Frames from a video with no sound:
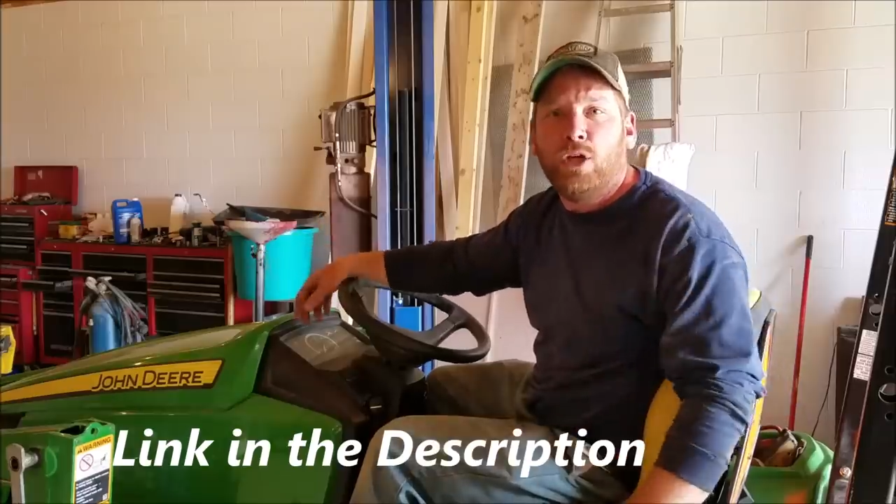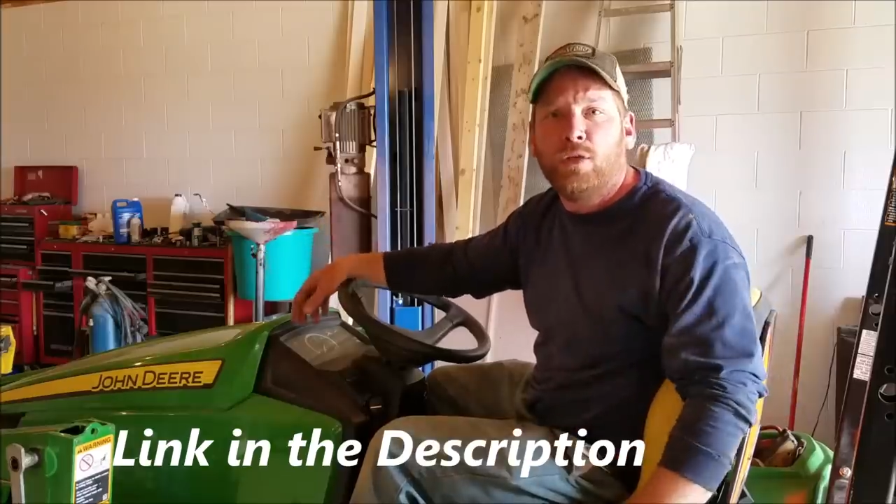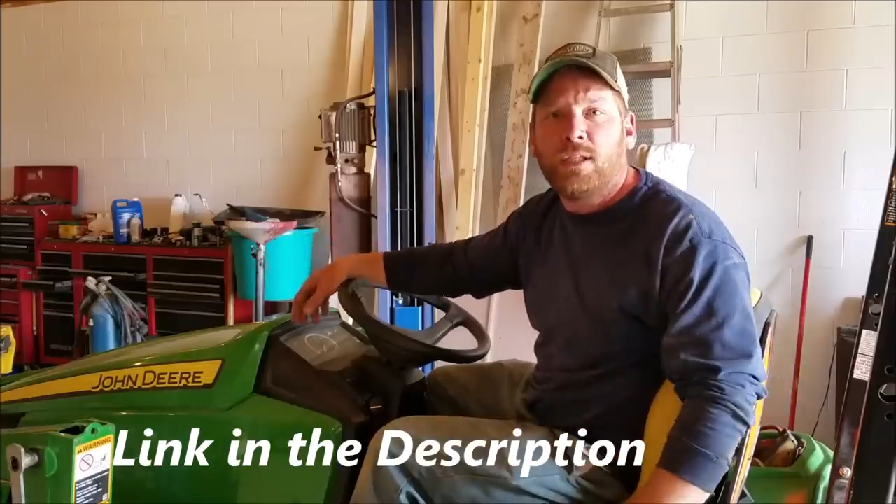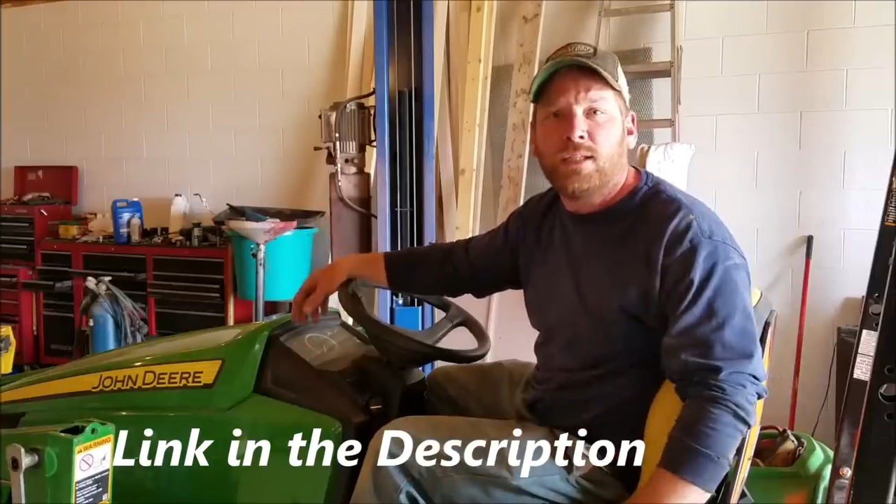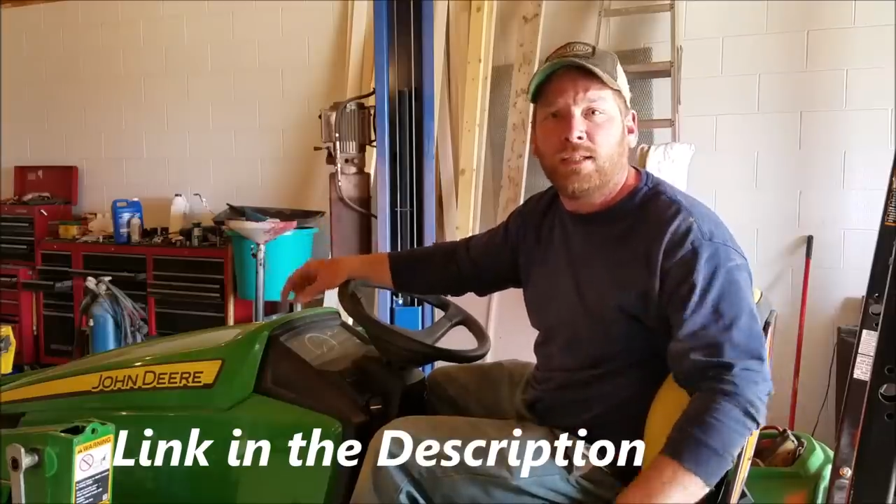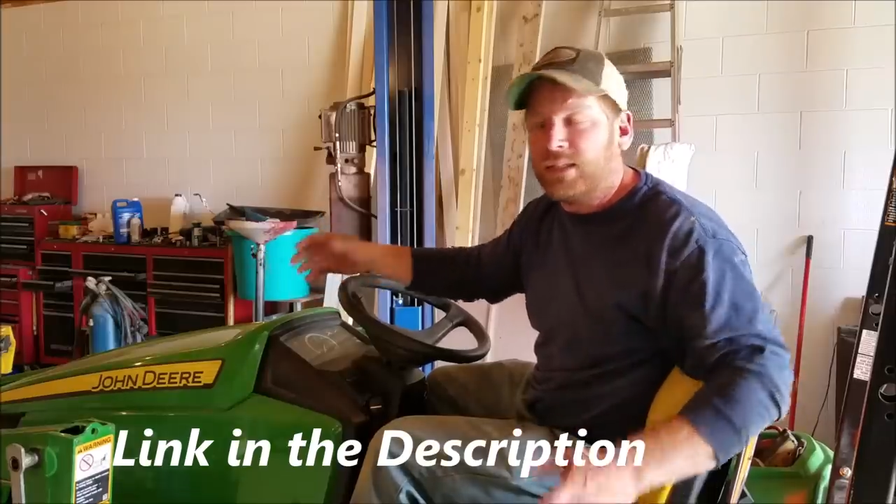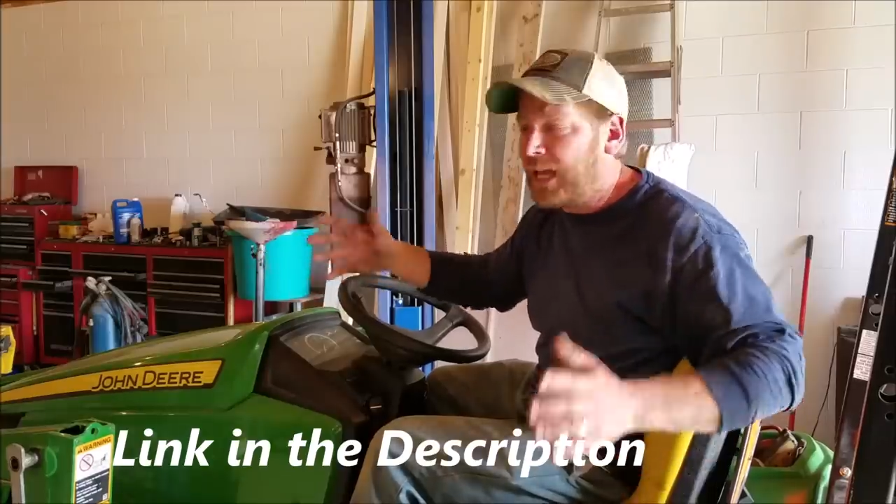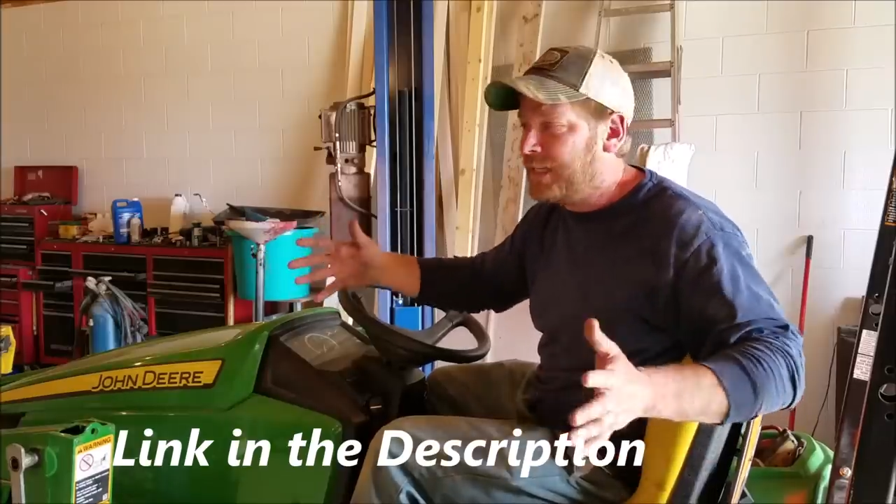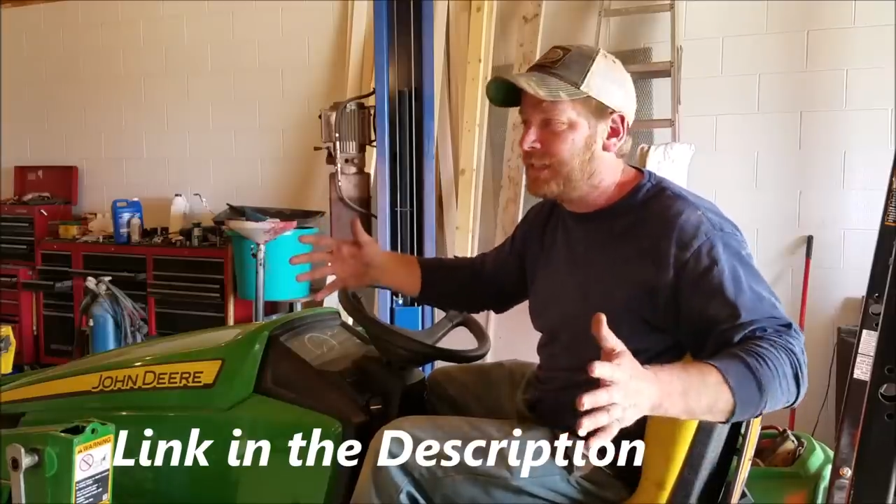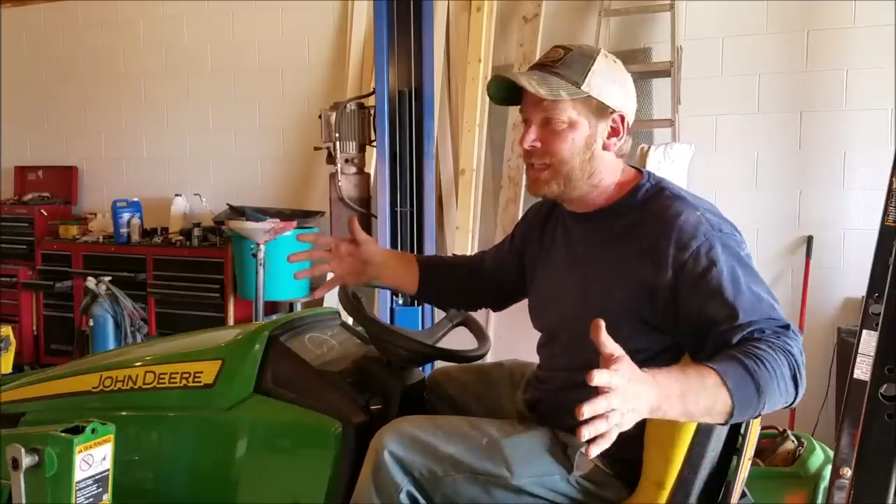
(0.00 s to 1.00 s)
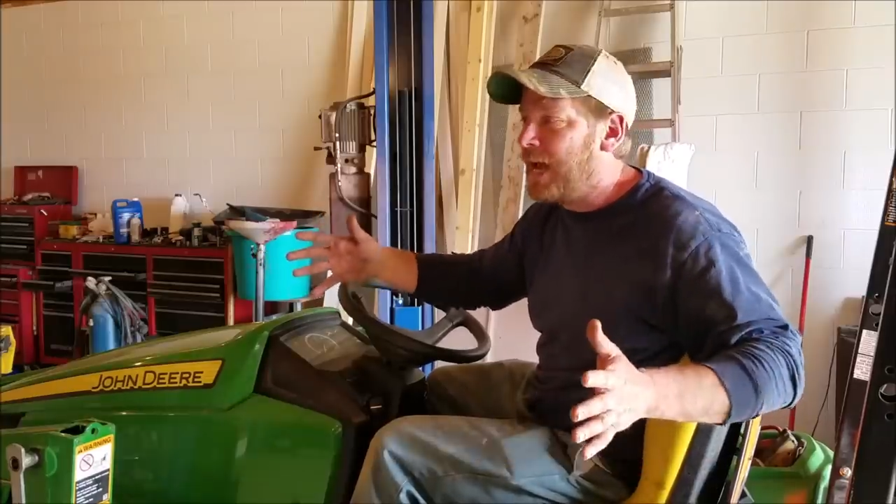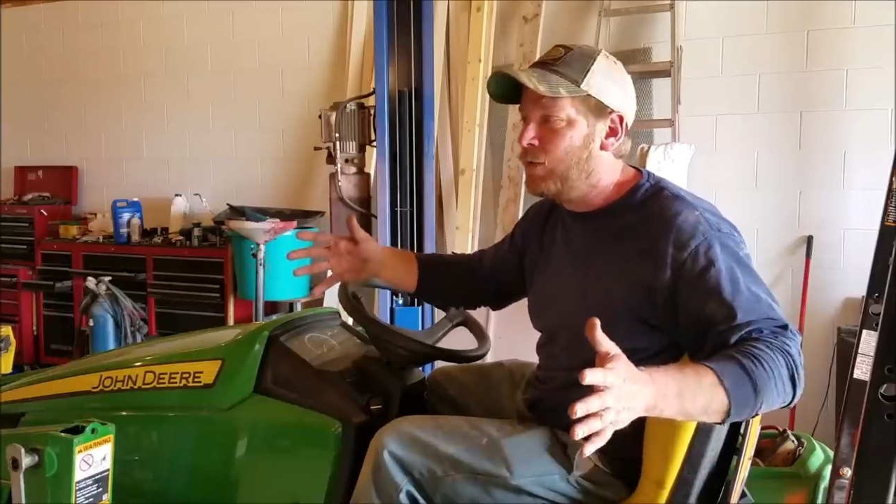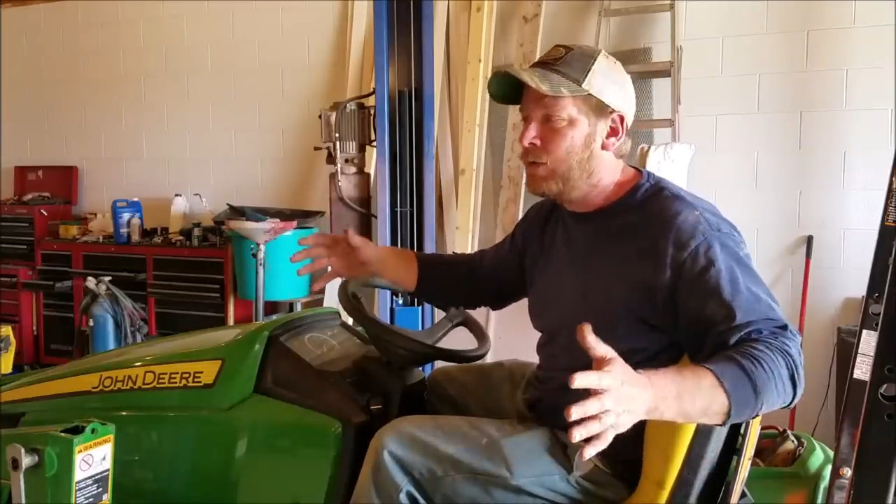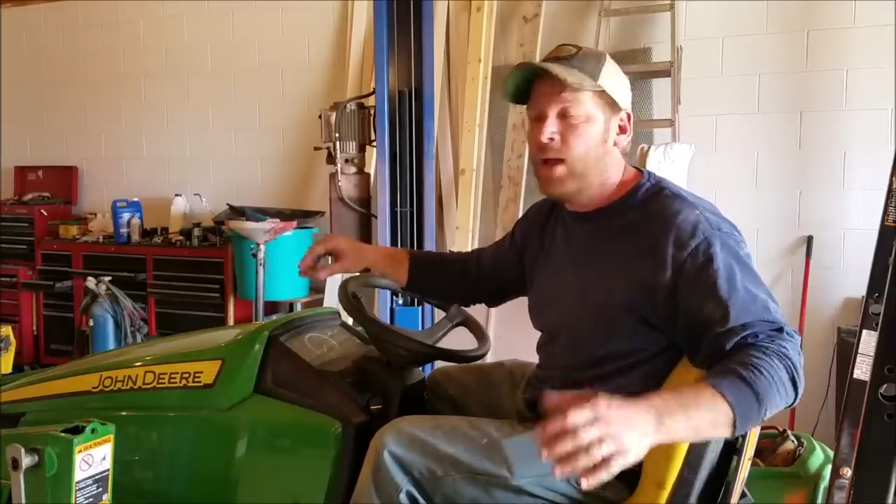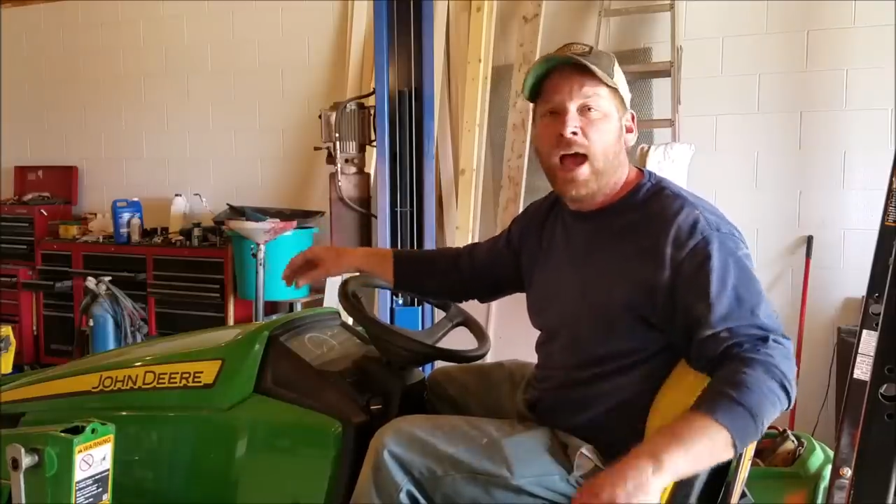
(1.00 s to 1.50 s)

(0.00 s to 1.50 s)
uses and tests out.